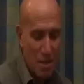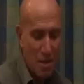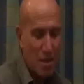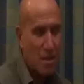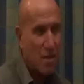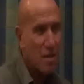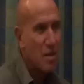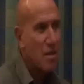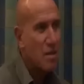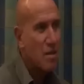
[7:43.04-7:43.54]

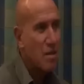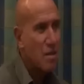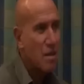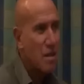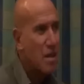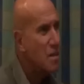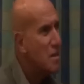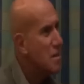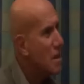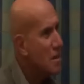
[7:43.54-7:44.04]

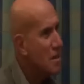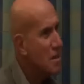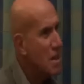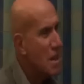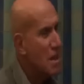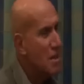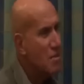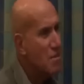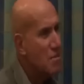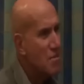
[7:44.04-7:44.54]
Uh, and that
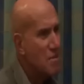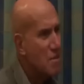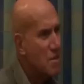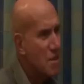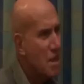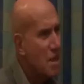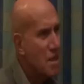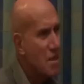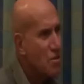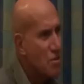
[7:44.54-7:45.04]
kind of
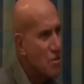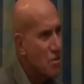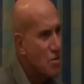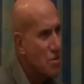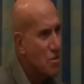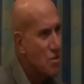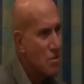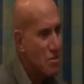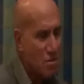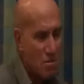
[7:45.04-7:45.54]

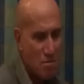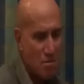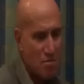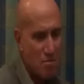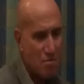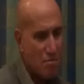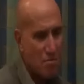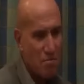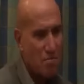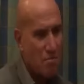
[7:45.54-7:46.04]
strange,
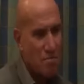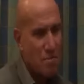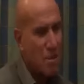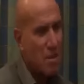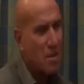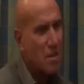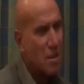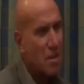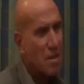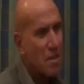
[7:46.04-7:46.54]

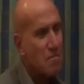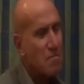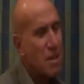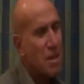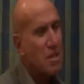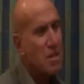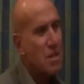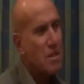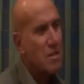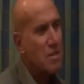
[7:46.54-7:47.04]
it, it didn't
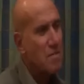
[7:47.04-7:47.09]
make